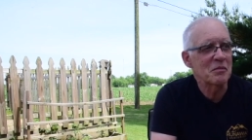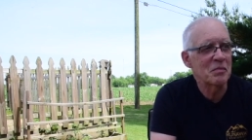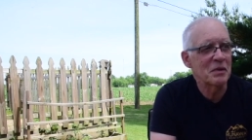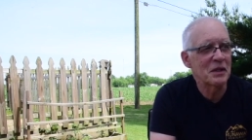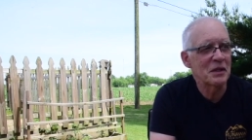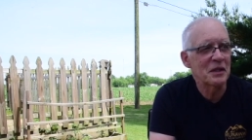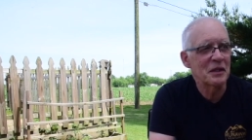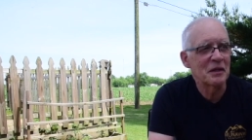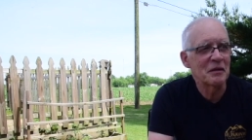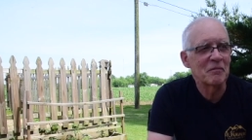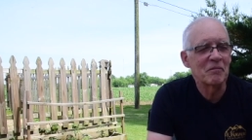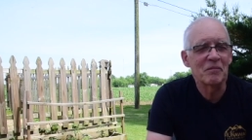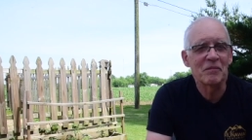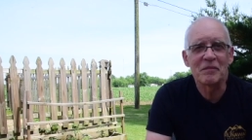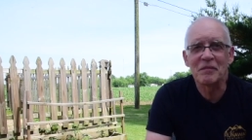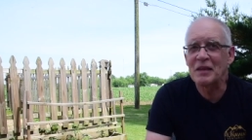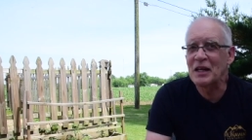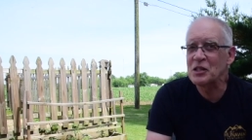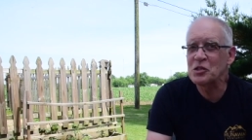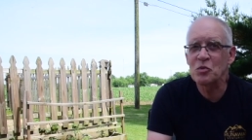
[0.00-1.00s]
But um,
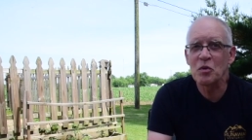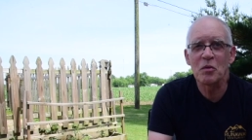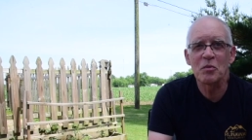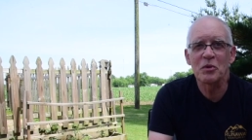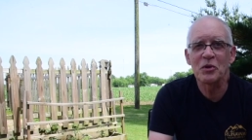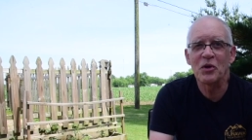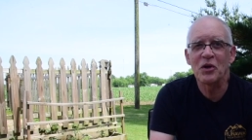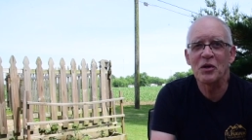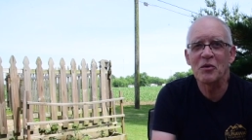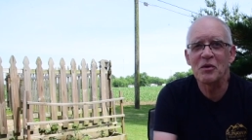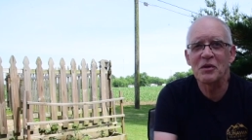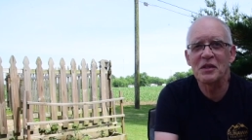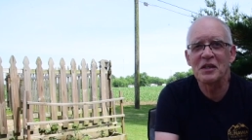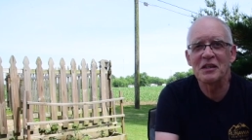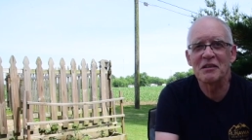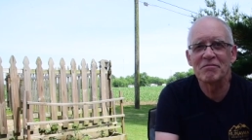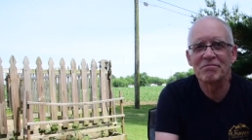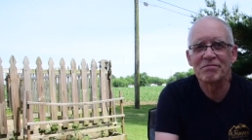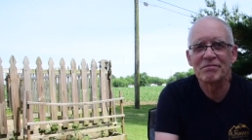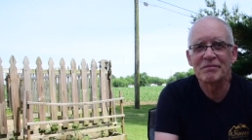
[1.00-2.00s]
that's where we're going with it,
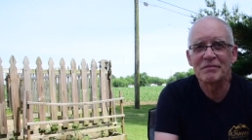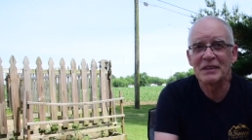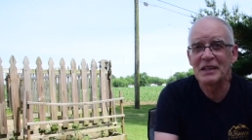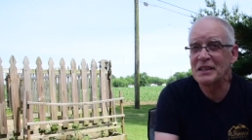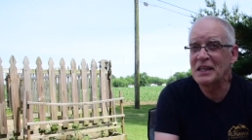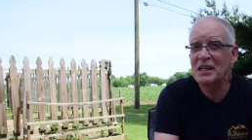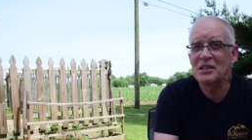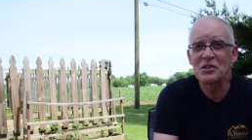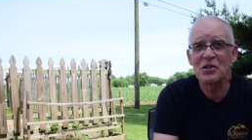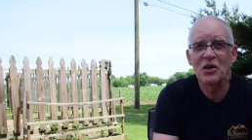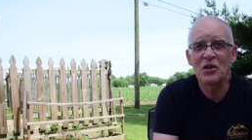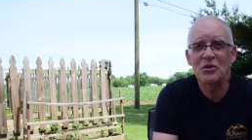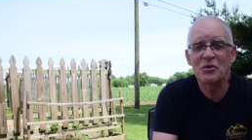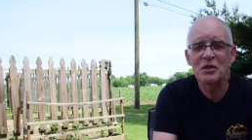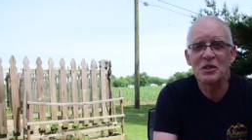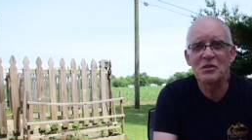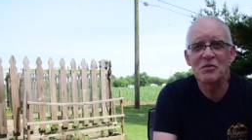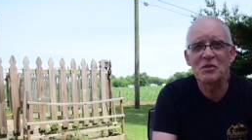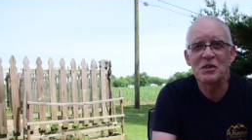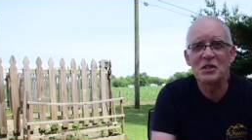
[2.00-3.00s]
and that's all there
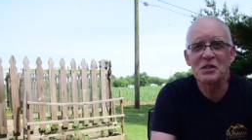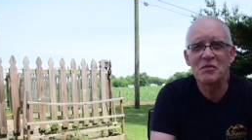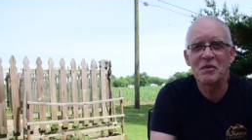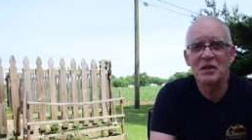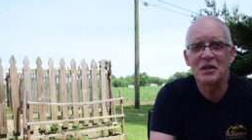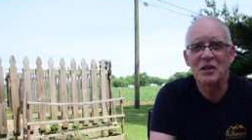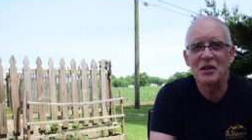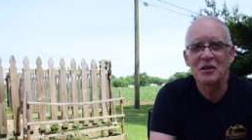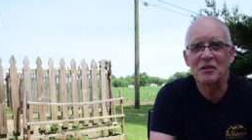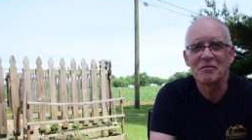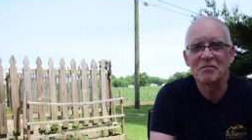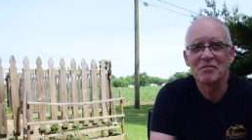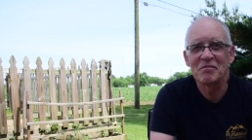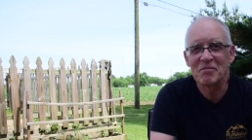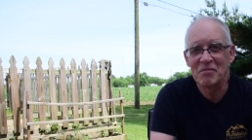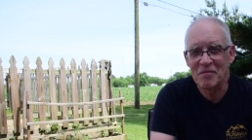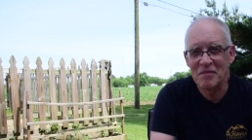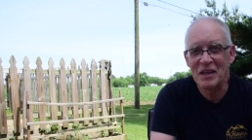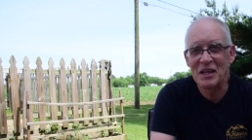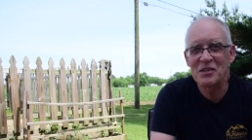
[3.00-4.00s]
is for this video.
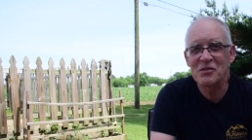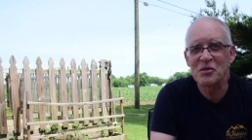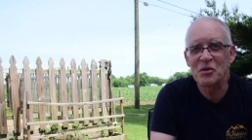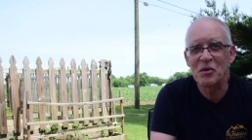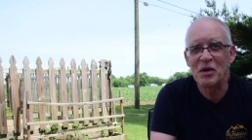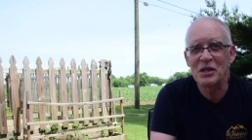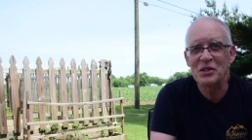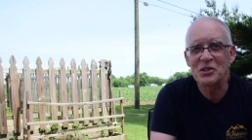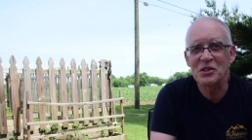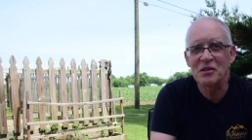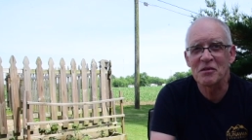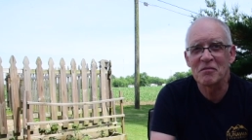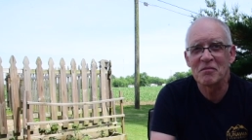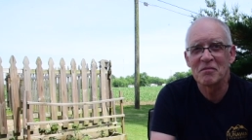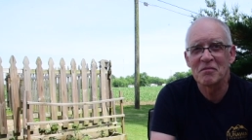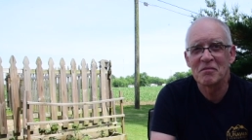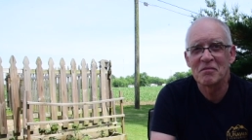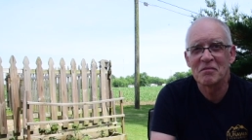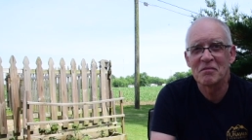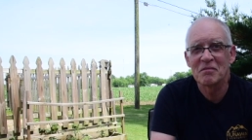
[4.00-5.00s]
Thanks for watching.